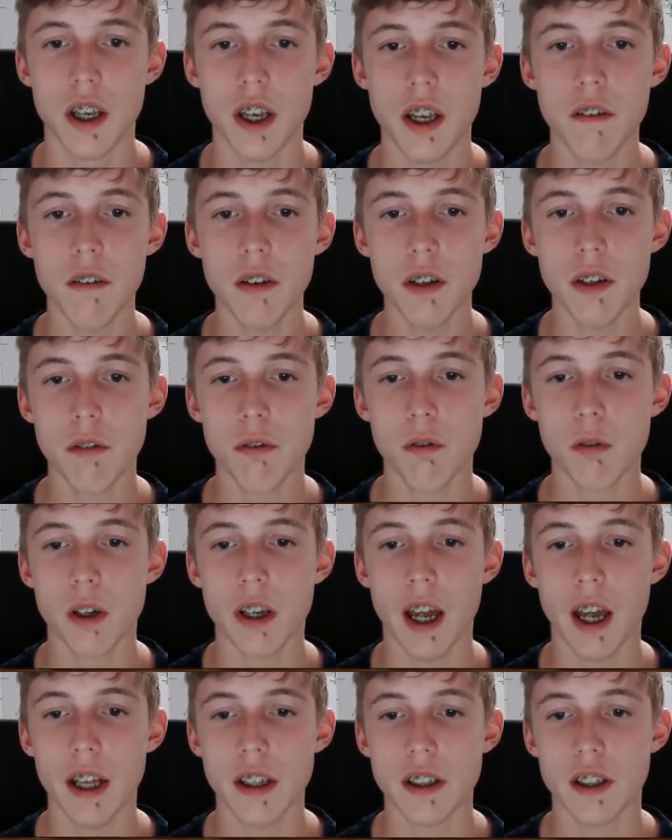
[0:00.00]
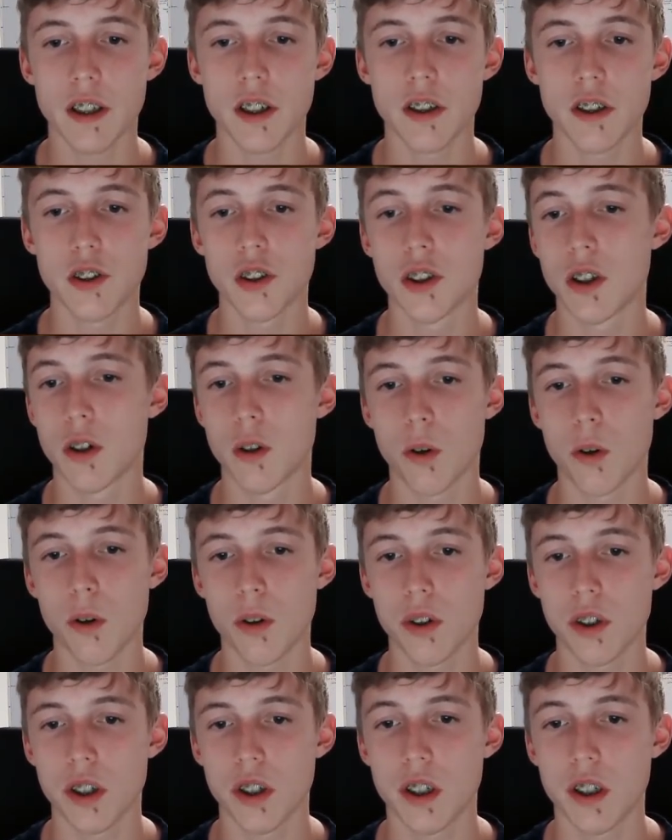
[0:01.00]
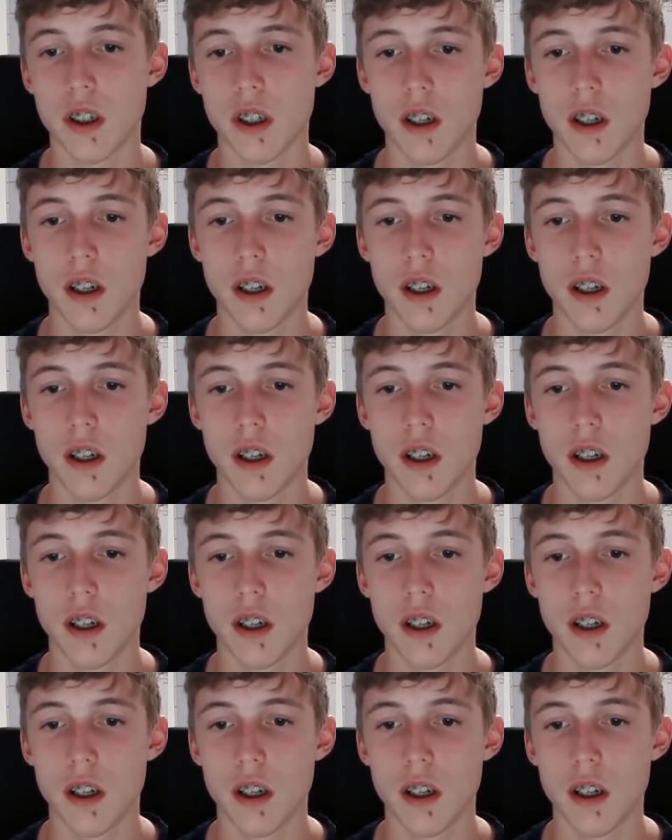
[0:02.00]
Even if we get here to the corner,